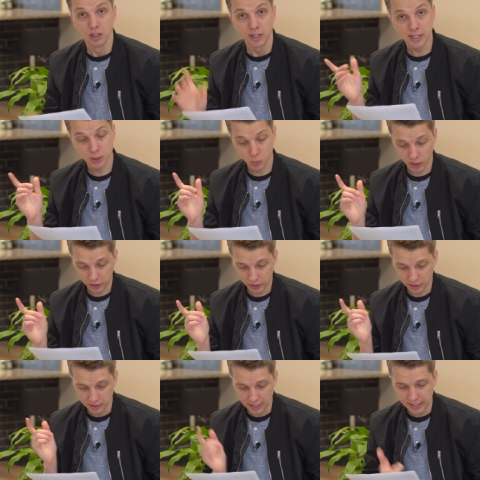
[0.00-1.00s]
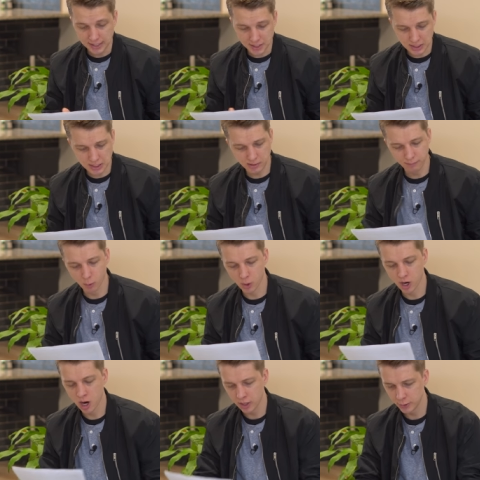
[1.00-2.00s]
Next question,
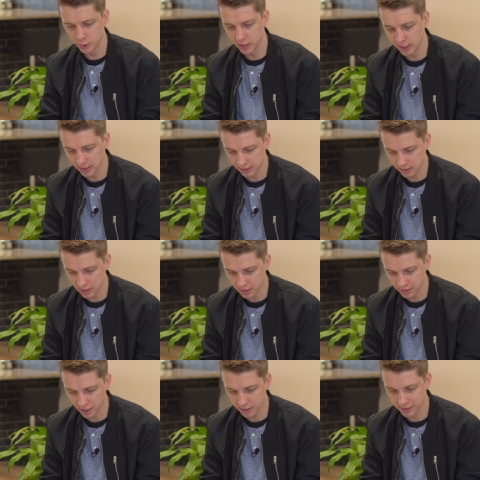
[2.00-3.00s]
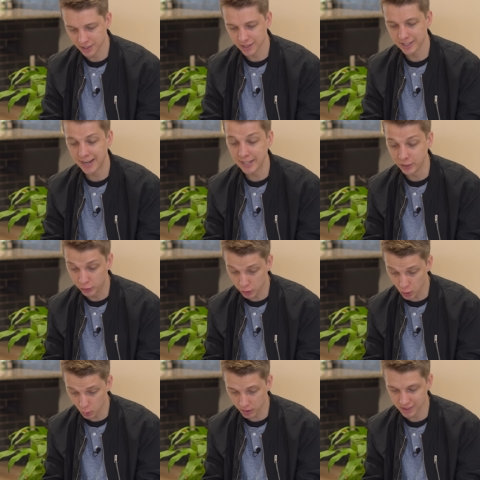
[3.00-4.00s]
A6400 dot dot dot a
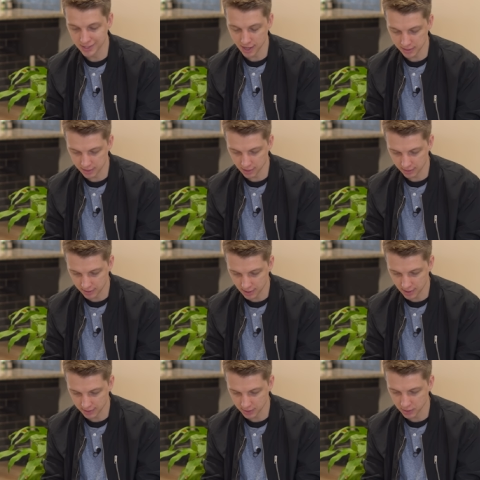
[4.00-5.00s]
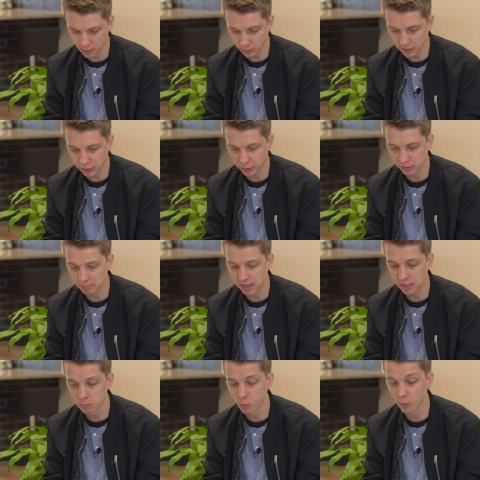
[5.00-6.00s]
joke dot dot dot Sony should
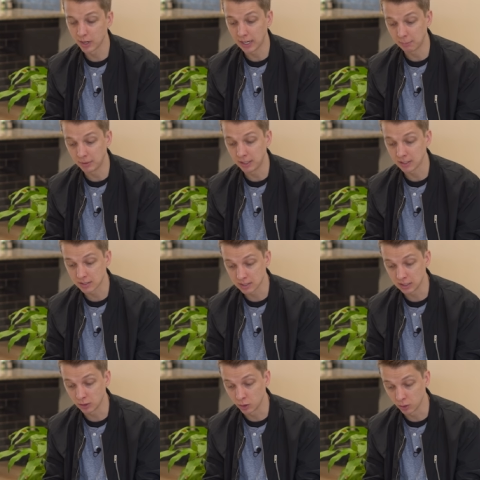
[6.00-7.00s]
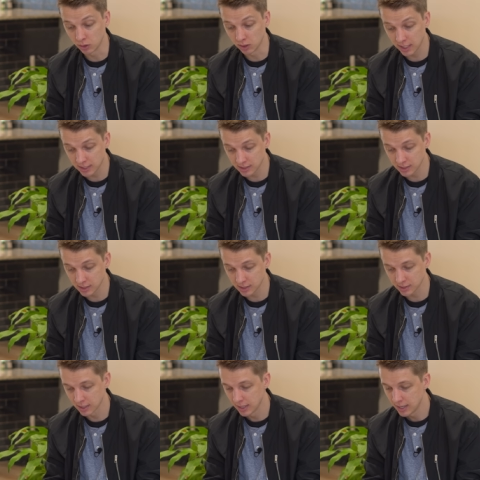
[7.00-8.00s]
make more APS-C good
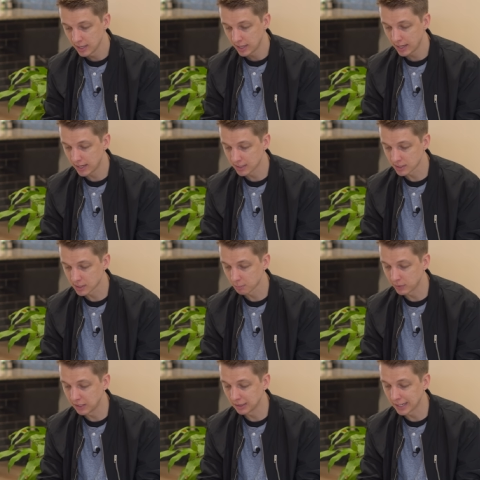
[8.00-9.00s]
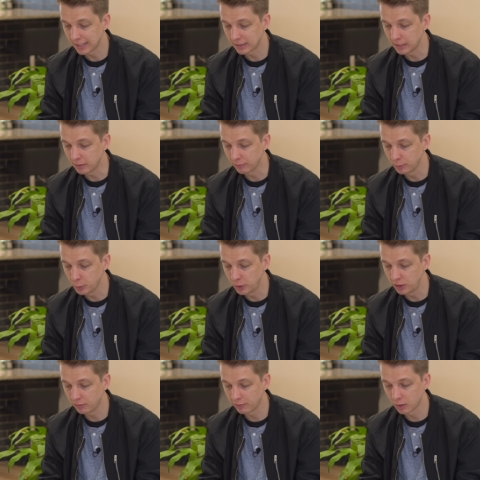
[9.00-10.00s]
lenses and something like the
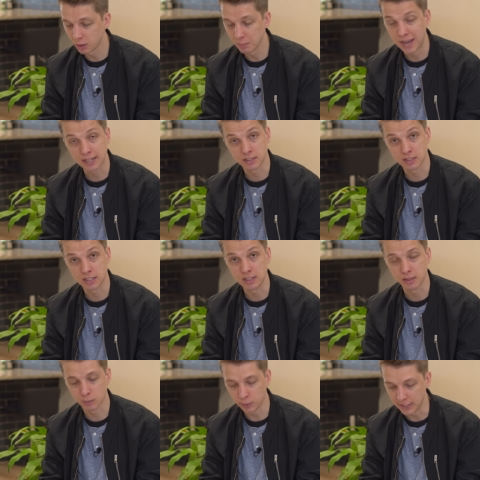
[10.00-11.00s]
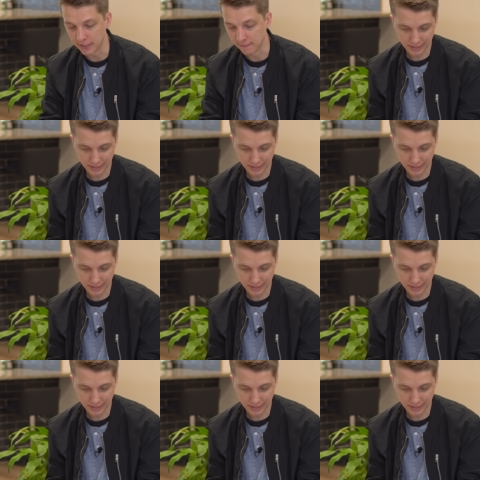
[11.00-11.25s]
Fujifilm X-T3.